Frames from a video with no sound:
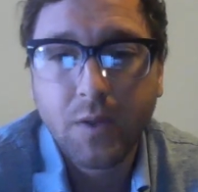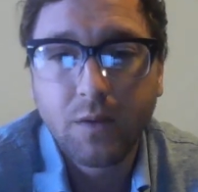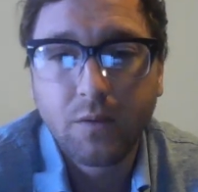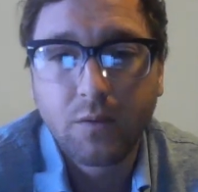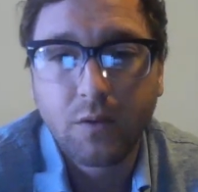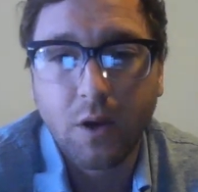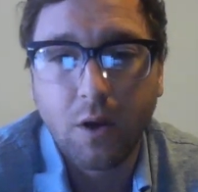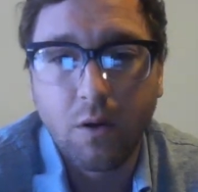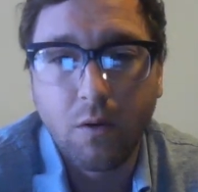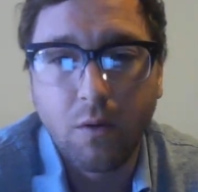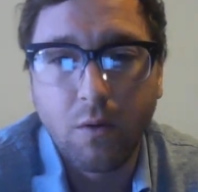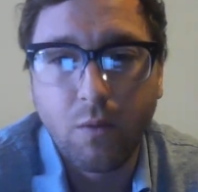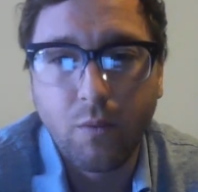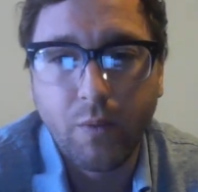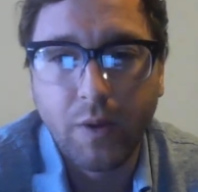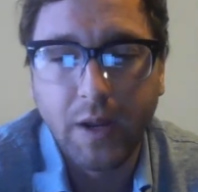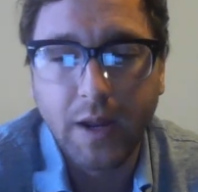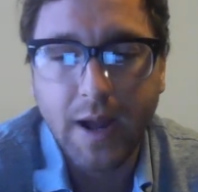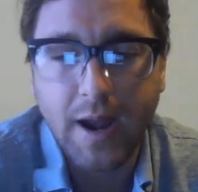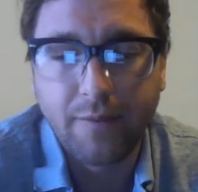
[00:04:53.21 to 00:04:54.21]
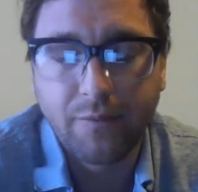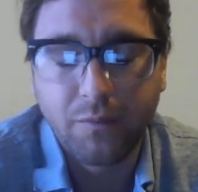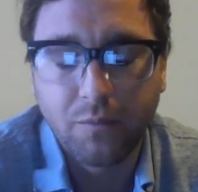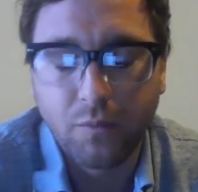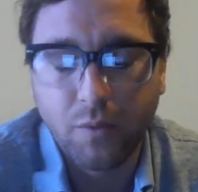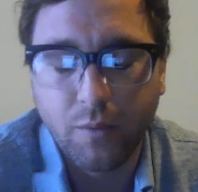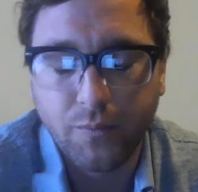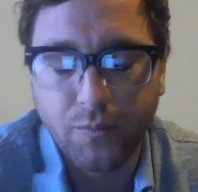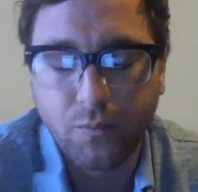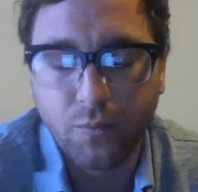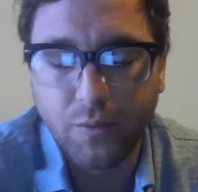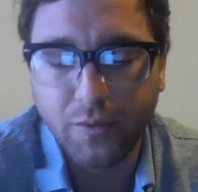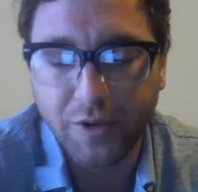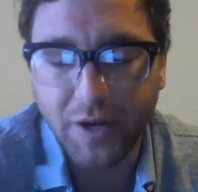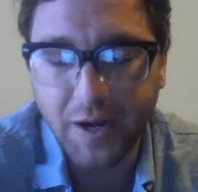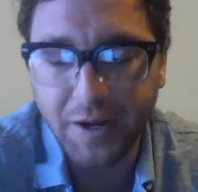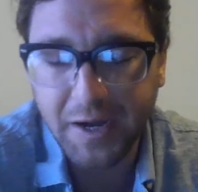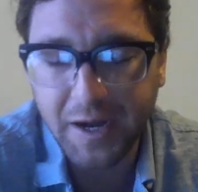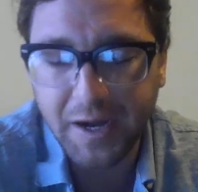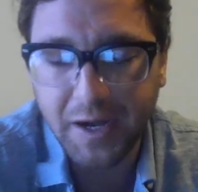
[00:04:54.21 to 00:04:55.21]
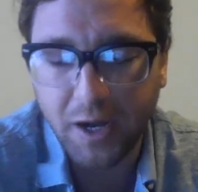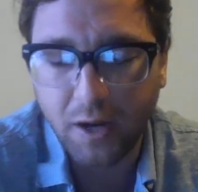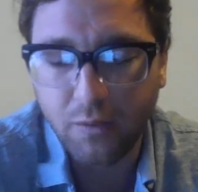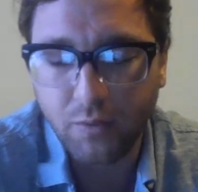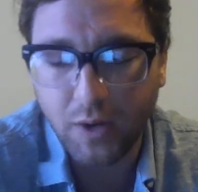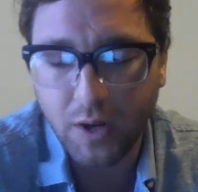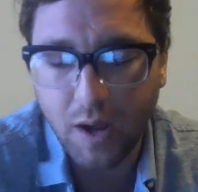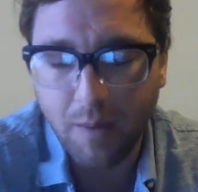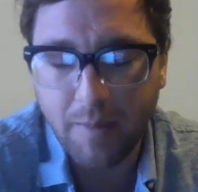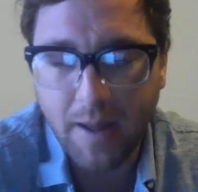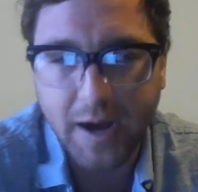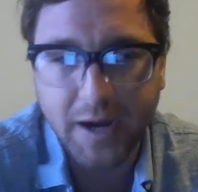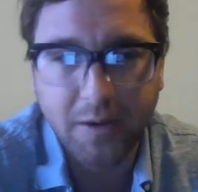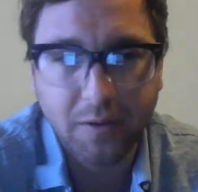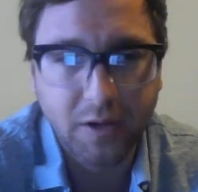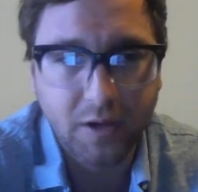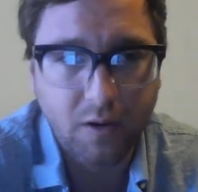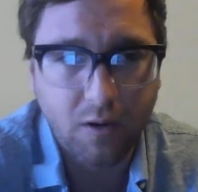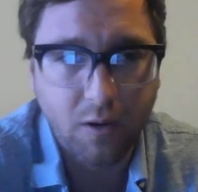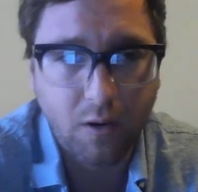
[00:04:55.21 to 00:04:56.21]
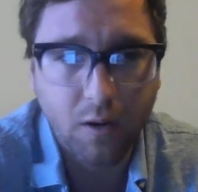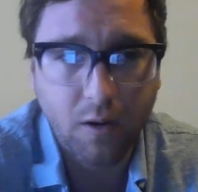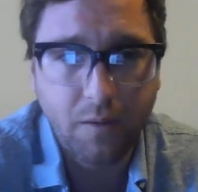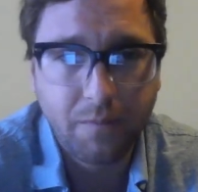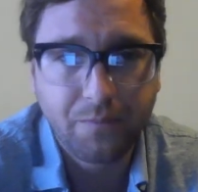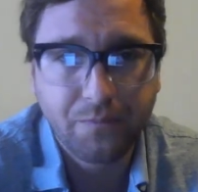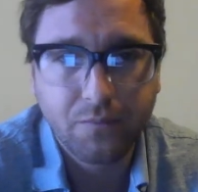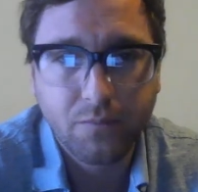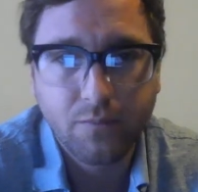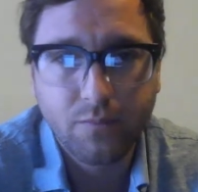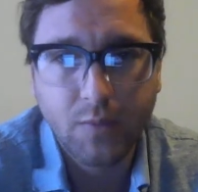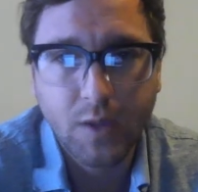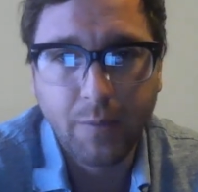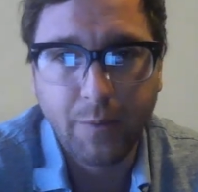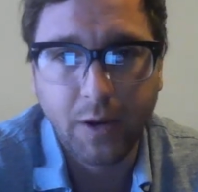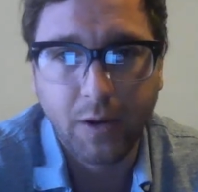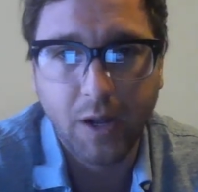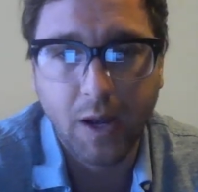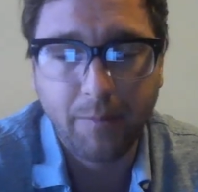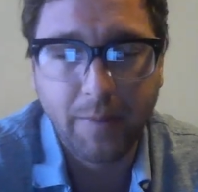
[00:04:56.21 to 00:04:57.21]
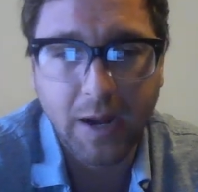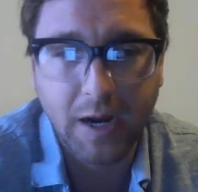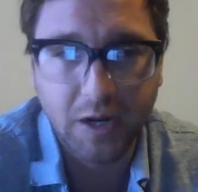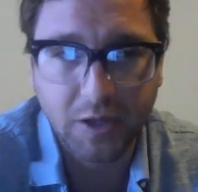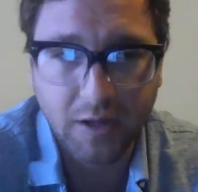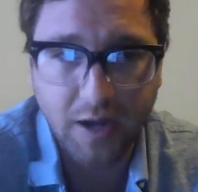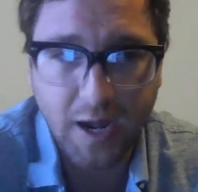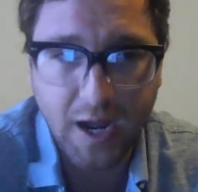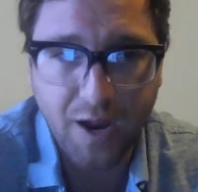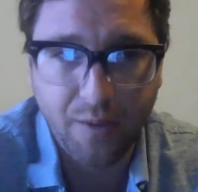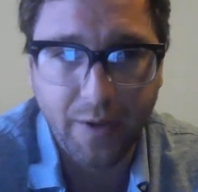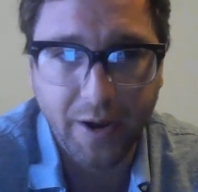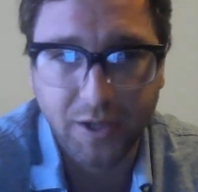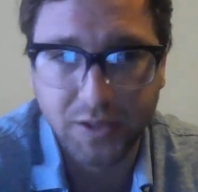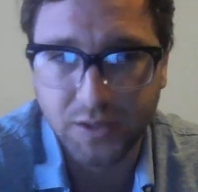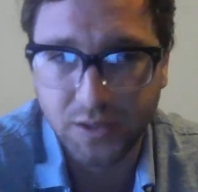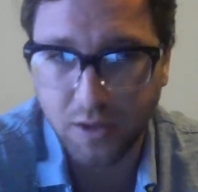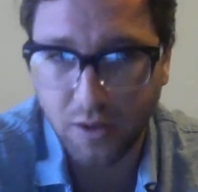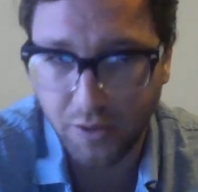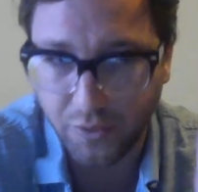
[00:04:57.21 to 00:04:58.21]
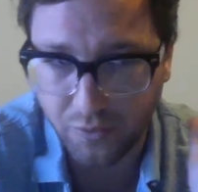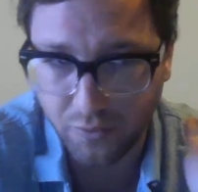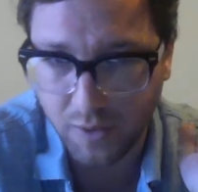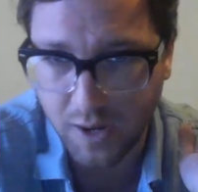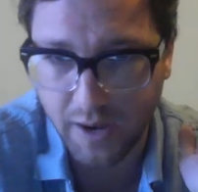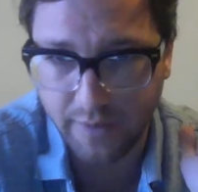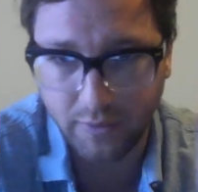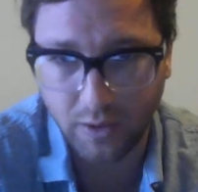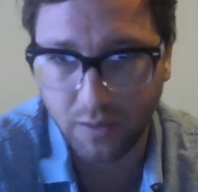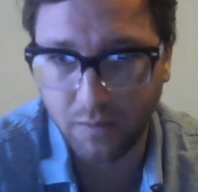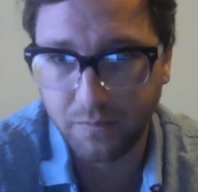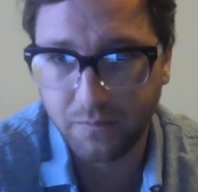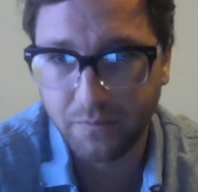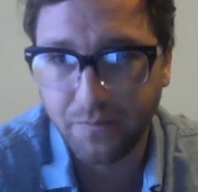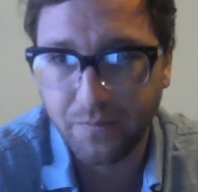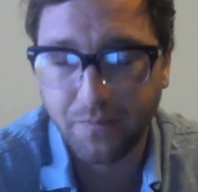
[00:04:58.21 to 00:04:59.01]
So we, after, when we were done eating, we got back in the car, we got back on the highway and started driving.